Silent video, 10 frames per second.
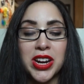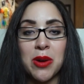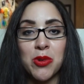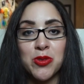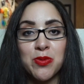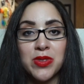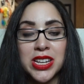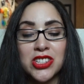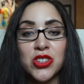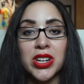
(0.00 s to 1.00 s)
and I will
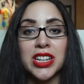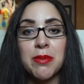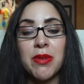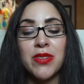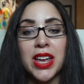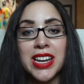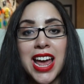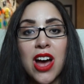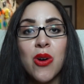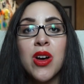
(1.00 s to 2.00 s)
insert a clip of that
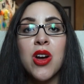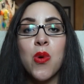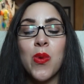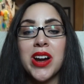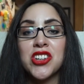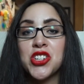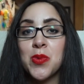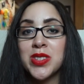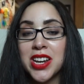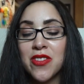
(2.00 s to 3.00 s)
now where she
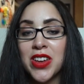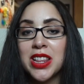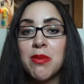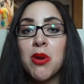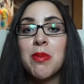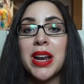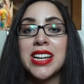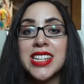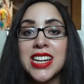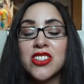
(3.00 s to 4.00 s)
was unavailable, but
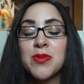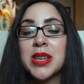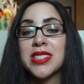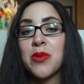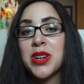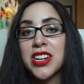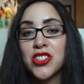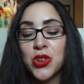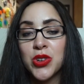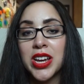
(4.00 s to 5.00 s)
I did it because I wanted to
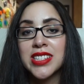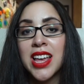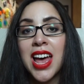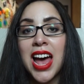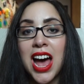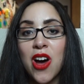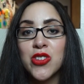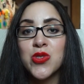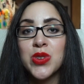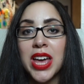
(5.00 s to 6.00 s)
show you guys how
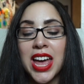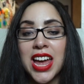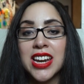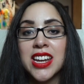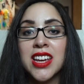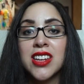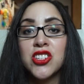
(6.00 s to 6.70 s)
you can